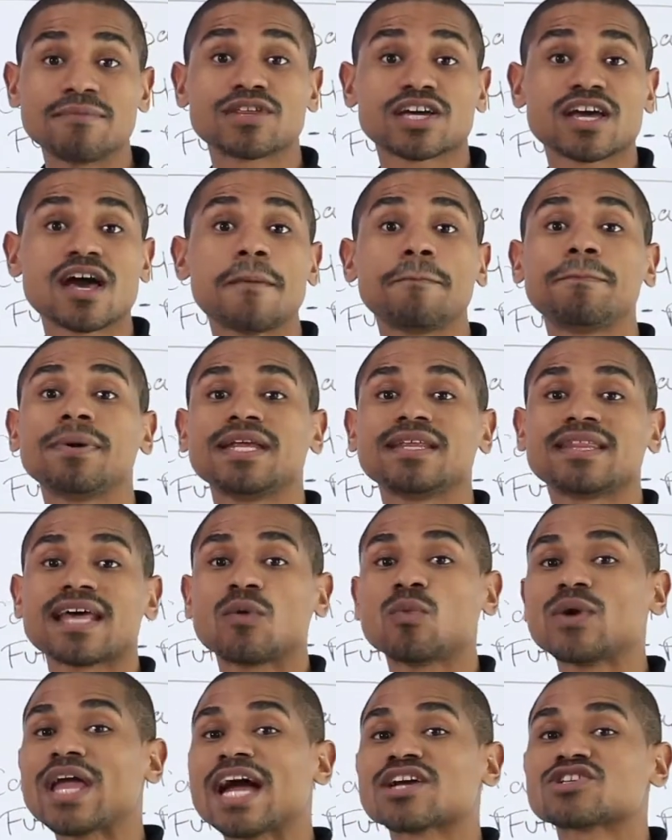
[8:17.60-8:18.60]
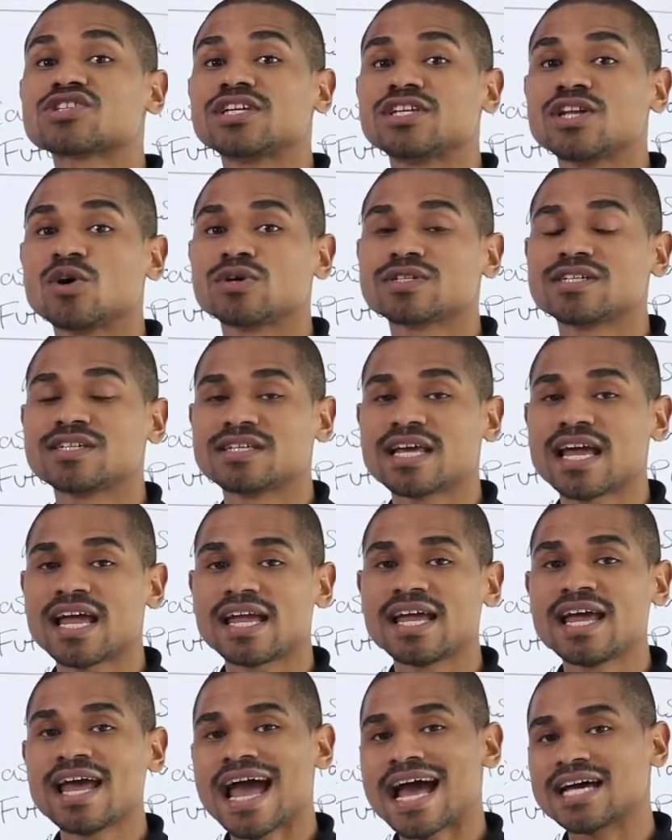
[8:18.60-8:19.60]
the company that we actually know it
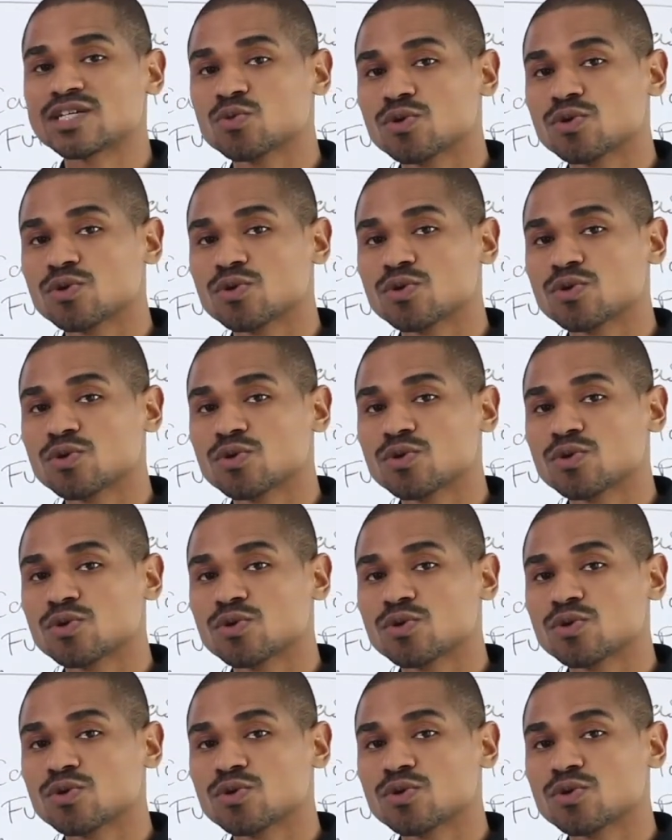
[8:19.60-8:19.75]
today as a